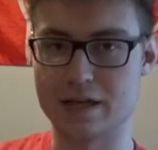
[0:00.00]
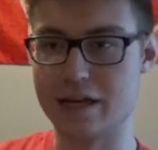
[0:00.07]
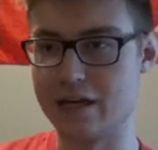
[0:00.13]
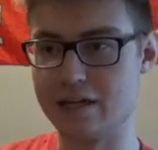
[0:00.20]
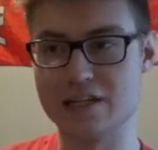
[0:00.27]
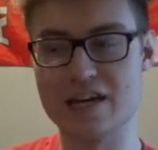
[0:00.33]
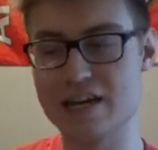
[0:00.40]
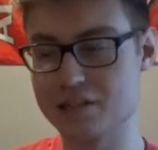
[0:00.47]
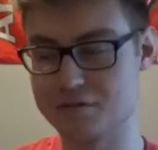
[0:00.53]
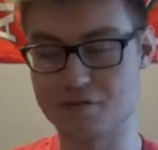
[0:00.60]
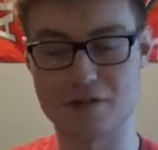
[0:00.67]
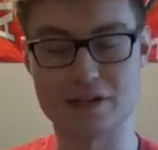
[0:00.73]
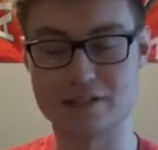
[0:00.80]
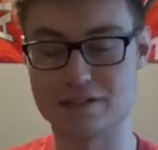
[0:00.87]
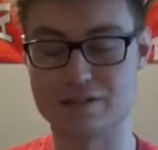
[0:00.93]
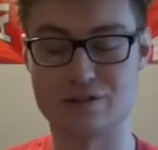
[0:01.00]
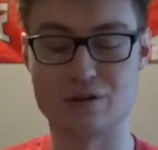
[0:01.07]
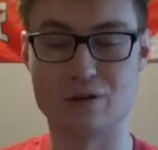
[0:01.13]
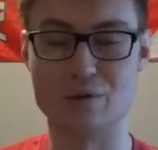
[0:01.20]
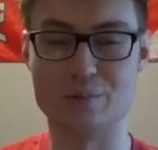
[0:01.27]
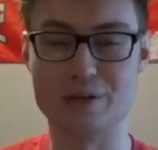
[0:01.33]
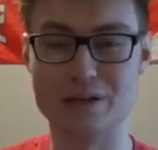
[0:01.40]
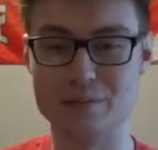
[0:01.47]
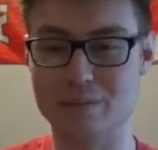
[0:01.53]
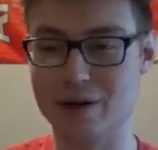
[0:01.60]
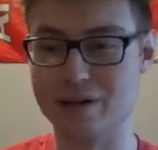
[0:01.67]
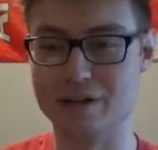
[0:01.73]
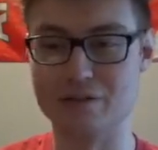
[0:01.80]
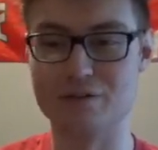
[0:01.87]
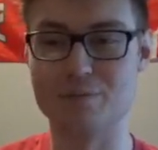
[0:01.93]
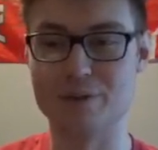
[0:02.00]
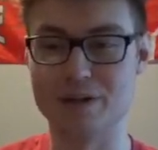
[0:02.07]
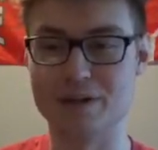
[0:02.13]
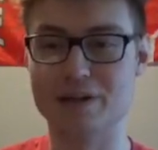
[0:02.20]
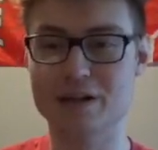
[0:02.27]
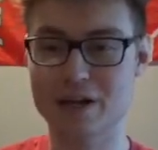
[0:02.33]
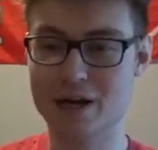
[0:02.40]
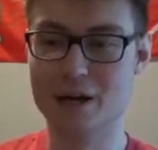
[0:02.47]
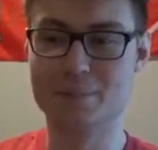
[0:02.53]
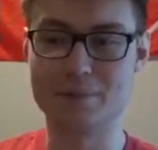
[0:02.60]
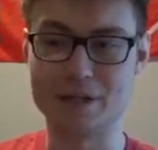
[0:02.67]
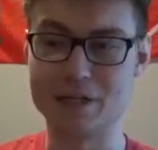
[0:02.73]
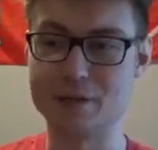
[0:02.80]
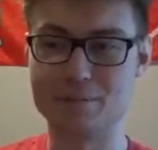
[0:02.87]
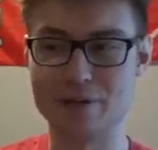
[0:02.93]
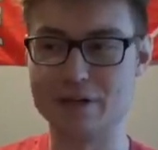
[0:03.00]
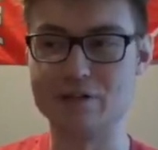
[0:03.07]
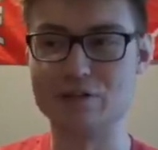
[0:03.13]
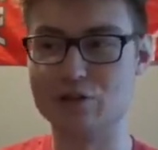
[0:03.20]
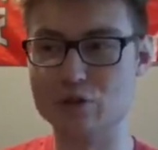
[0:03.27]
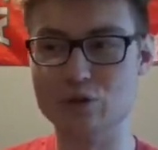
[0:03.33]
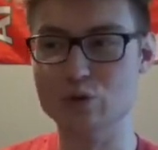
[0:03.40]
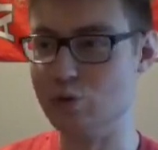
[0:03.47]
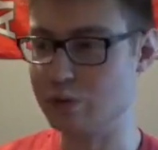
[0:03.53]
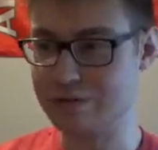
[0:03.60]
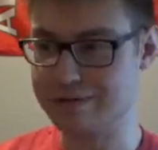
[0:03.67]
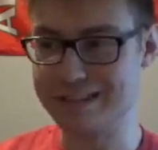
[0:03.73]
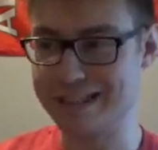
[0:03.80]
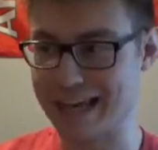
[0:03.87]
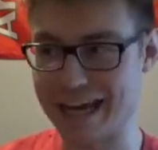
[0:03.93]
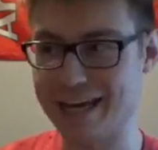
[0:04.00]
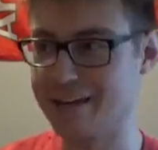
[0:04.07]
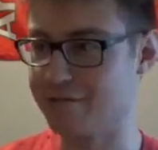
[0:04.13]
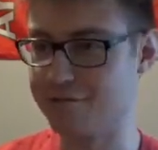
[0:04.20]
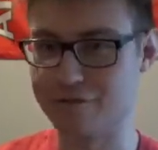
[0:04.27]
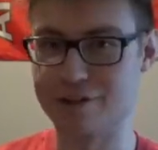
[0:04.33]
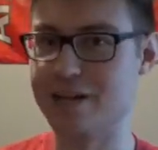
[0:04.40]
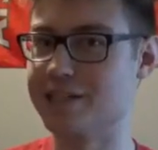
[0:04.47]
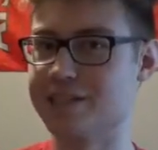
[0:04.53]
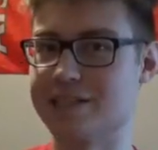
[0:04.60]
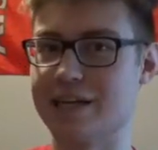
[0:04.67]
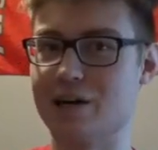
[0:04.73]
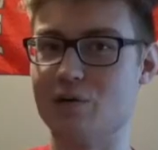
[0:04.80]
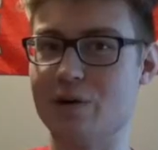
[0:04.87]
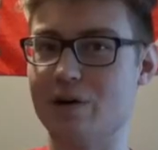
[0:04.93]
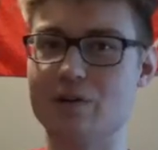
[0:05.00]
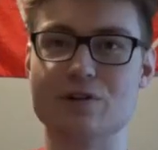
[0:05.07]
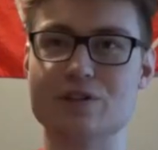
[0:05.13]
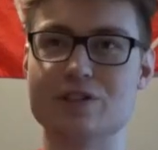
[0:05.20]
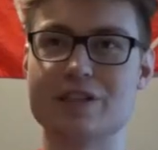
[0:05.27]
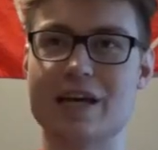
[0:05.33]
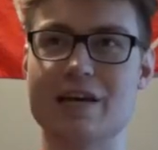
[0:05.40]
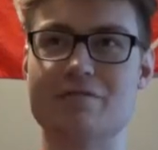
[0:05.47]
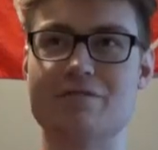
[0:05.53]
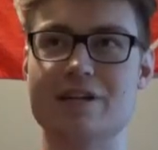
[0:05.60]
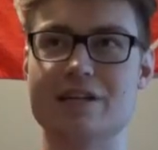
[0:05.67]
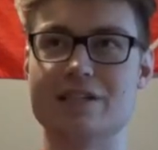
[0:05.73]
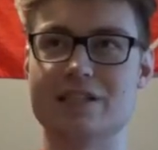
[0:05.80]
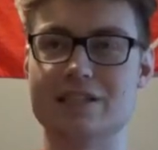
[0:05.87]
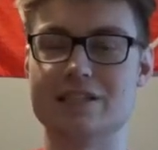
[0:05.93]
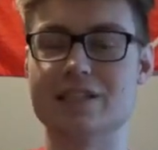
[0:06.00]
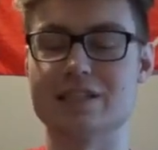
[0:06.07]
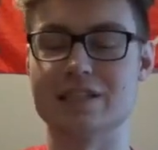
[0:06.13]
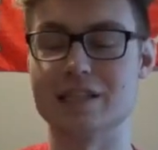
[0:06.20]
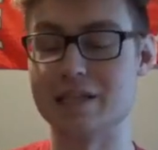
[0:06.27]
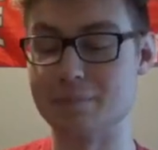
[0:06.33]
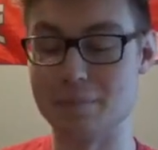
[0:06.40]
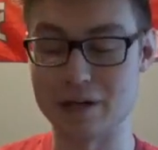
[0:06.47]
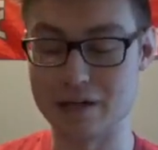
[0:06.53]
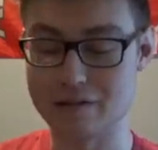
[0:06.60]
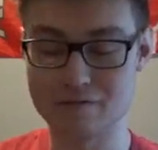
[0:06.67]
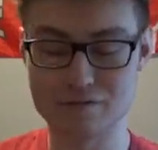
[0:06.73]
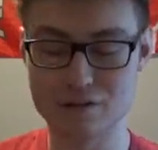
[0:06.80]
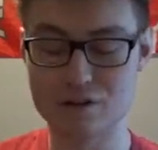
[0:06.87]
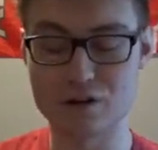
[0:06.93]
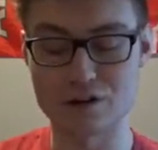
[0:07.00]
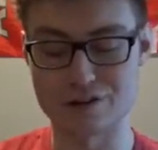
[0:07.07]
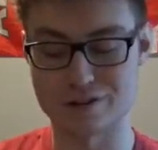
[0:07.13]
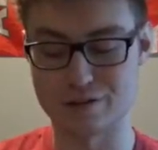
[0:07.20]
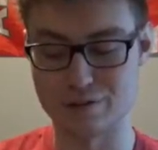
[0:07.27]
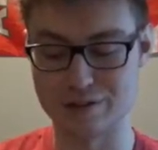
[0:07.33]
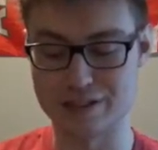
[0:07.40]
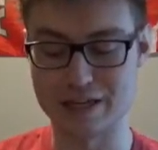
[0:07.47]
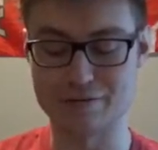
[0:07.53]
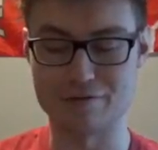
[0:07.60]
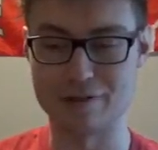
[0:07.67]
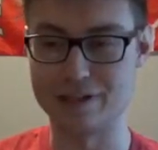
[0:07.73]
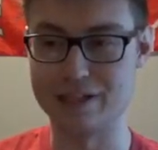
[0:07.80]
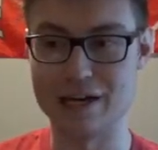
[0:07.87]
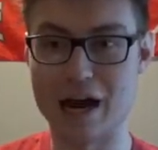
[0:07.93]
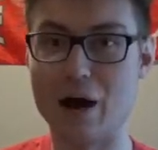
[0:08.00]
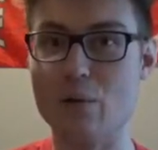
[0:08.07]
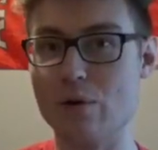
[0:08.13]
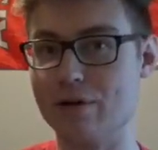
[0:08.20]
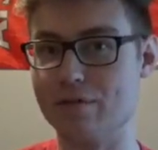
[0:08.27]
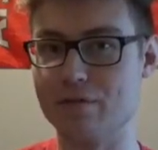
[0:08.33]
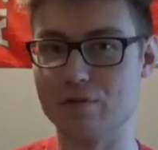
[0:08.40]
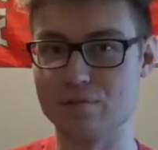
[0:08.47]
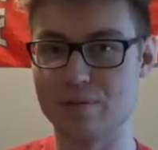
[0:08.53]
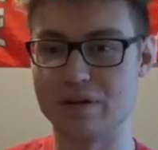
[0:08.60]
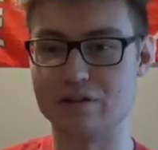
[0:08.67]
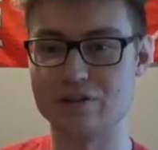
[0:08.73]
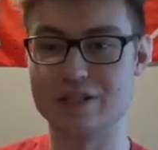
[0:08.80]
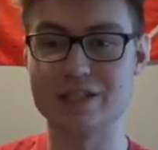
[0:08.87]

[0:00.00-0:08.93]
And yes, finesses are OP, but there have been plenty of players who can't finesse that well or just can't finesse consistently. But Costa was definitely not one of those players.